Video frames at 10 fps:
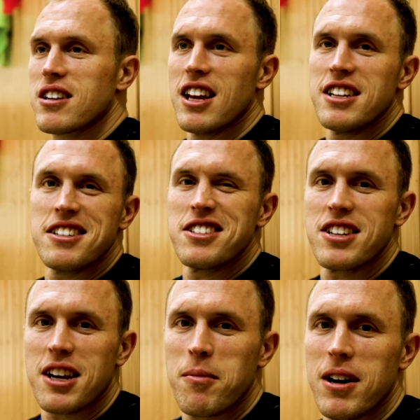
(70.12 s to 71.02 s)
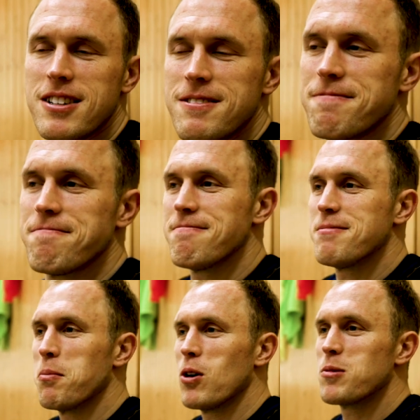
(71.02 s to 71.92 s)
Clayton Sikma,
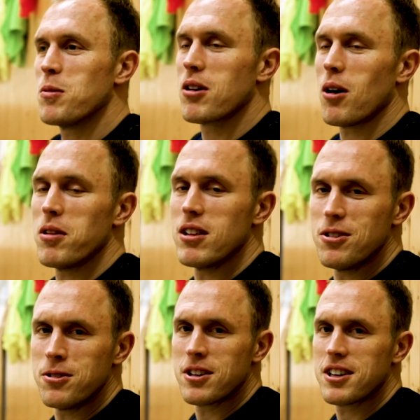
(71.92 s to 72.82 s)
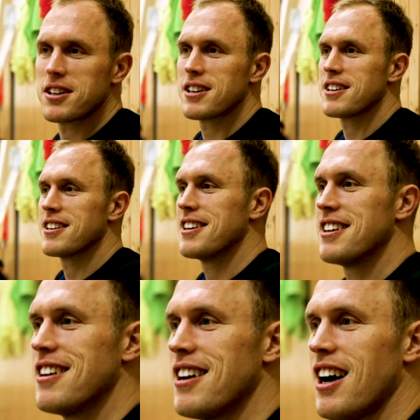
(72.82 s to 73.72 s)
but most people call me Luke.
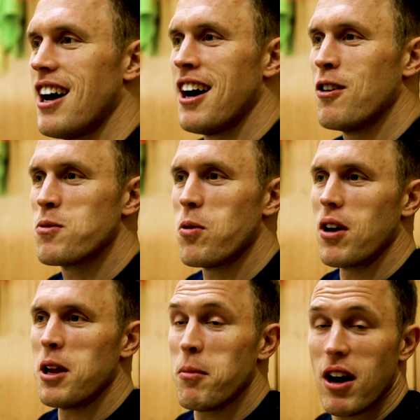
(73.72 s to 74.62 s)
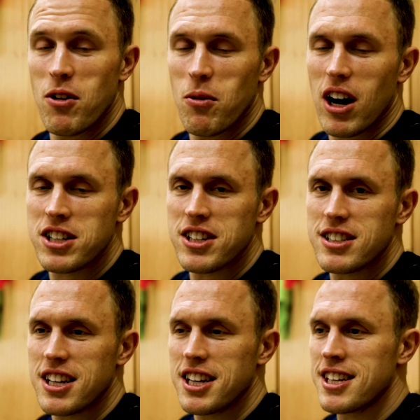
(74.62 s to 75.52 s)
I was born in Bellevue,
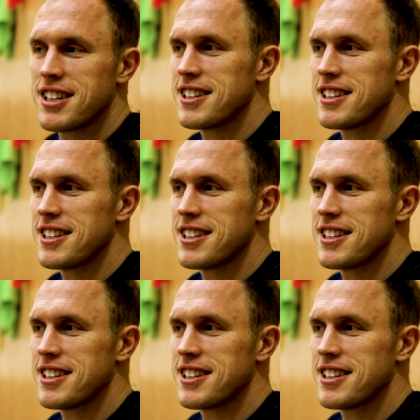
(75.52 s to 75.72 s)
Washington.